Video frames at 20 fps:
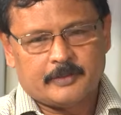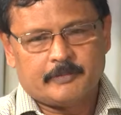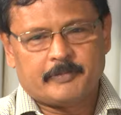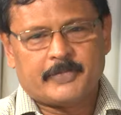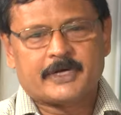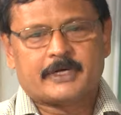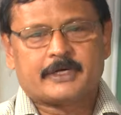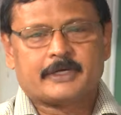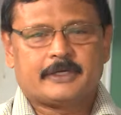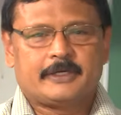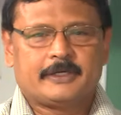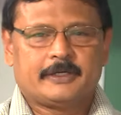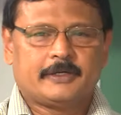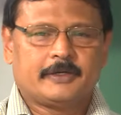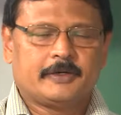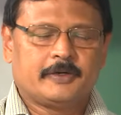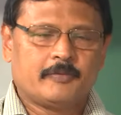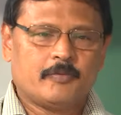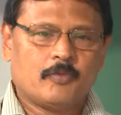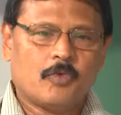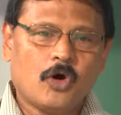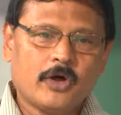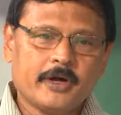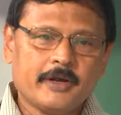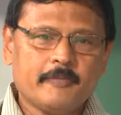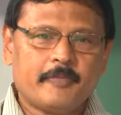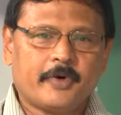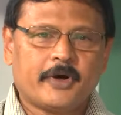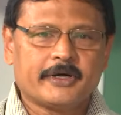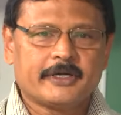but more
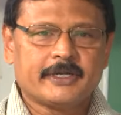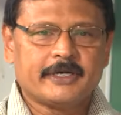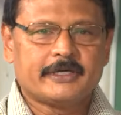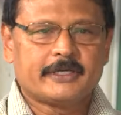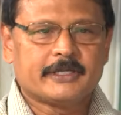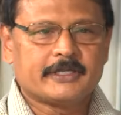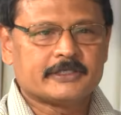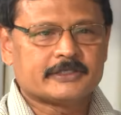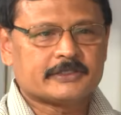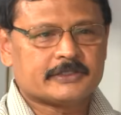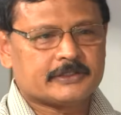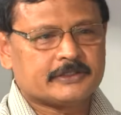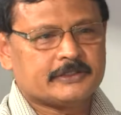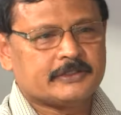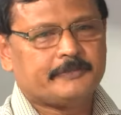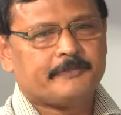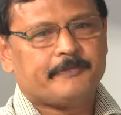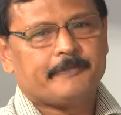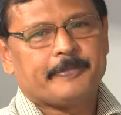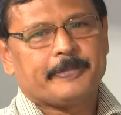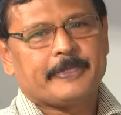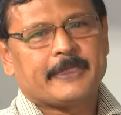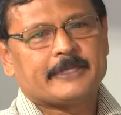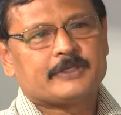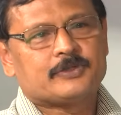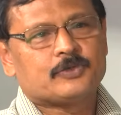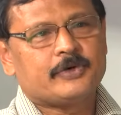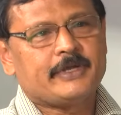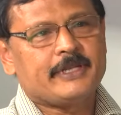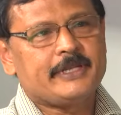important is the
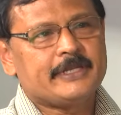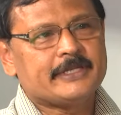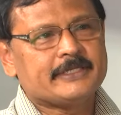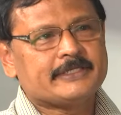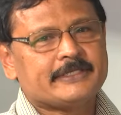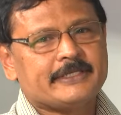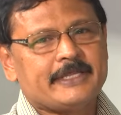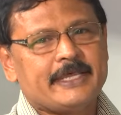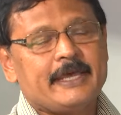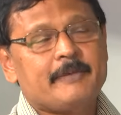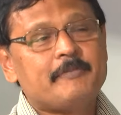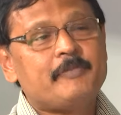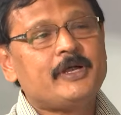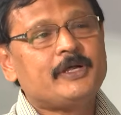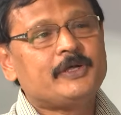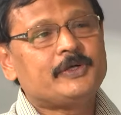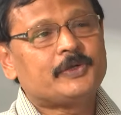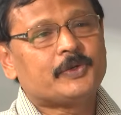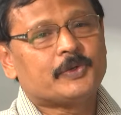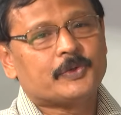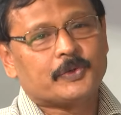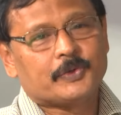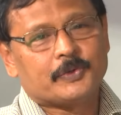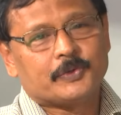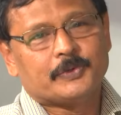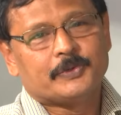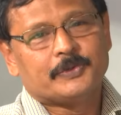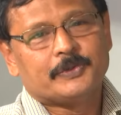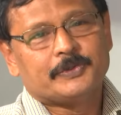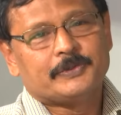student is able to